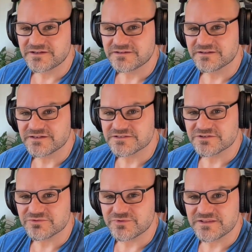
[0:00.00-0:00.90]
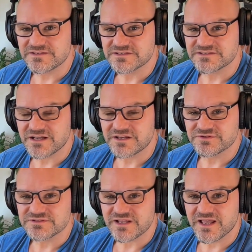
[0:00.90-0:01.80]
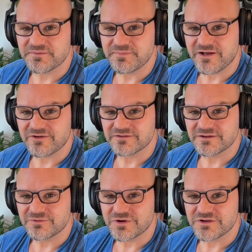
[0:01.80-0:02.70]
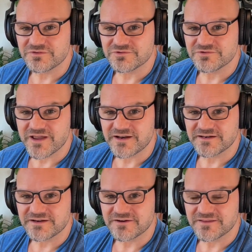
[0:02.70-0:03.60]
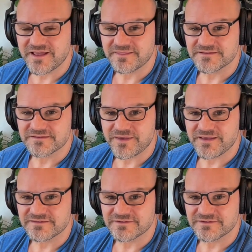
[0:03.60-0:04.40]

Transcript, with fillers: the listener with, just to understand about uh, what you've created here and, and this amazing